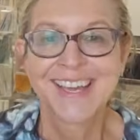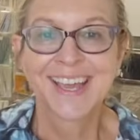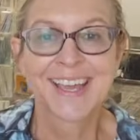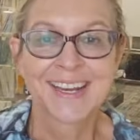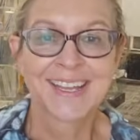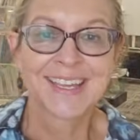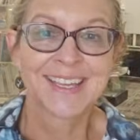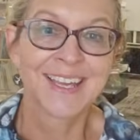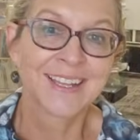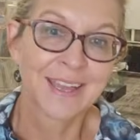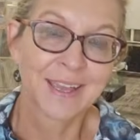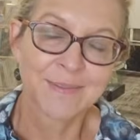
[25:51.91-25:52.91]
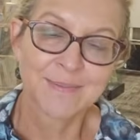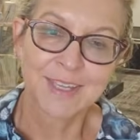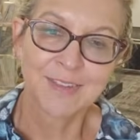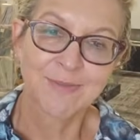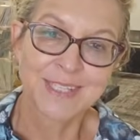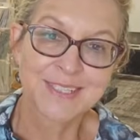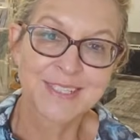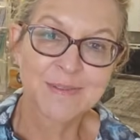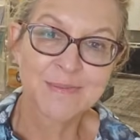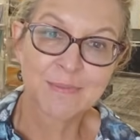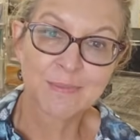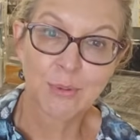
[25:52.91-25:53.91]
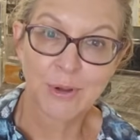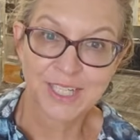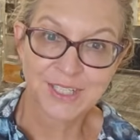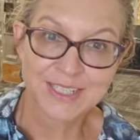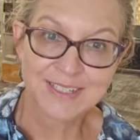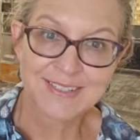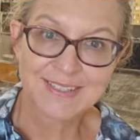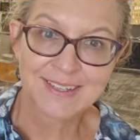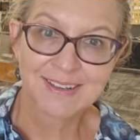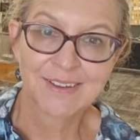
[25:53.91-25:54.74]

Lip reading: And again, give me some pointers